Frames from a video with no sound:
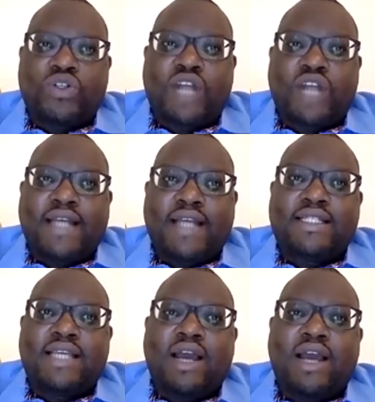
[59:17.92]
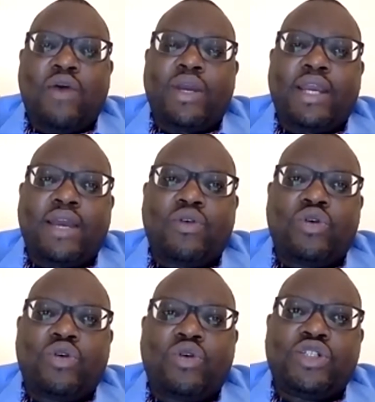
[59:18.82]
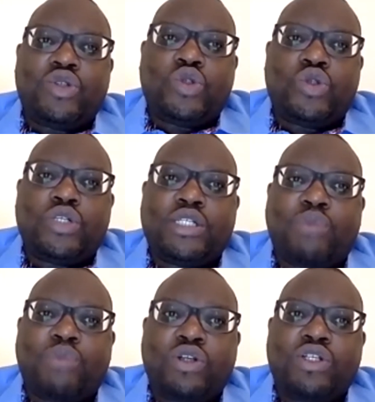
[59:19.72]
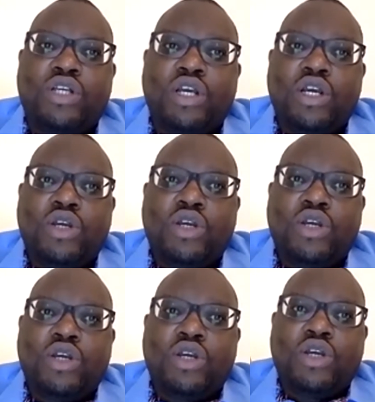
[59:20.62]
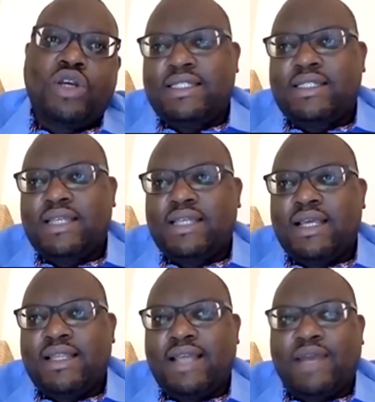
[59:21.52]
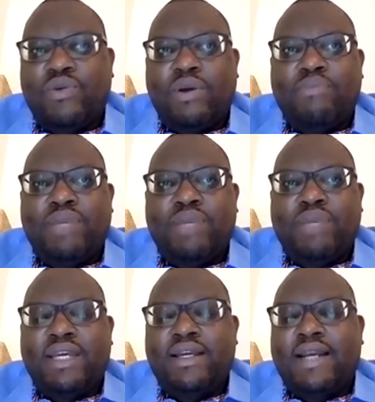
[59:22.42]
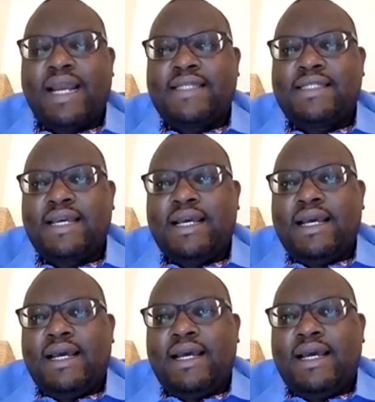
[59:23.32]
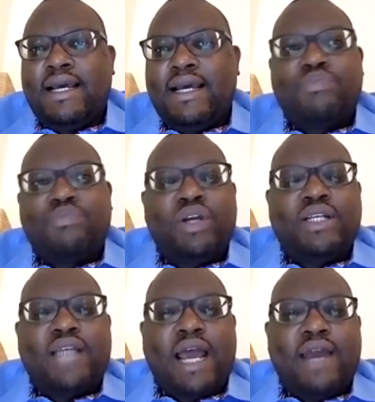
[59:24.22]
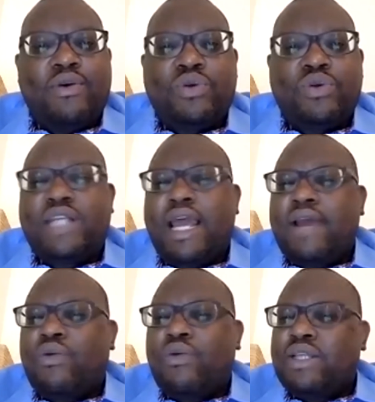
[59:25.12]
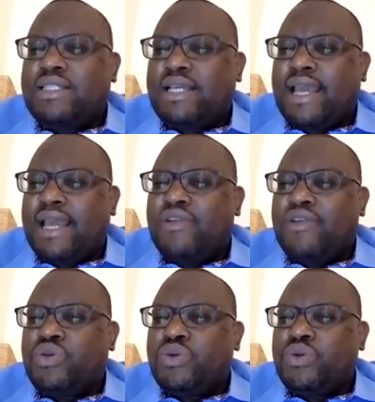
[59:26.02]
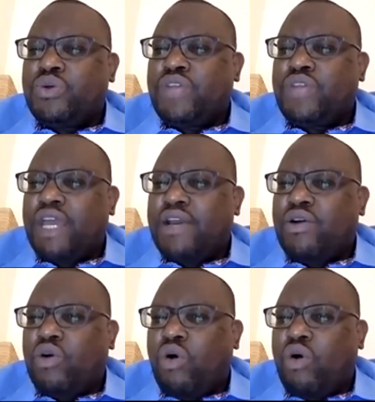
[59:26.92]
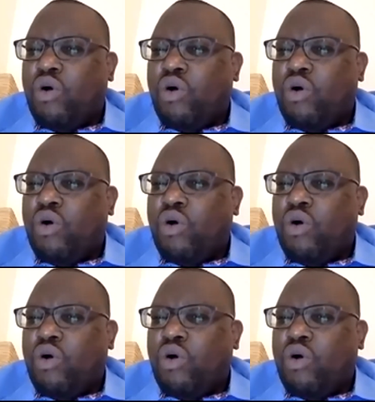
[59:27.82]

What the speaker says: also try and see how we can continue to respond to some of the questions that were being raised. At this point, I would like once again to thank all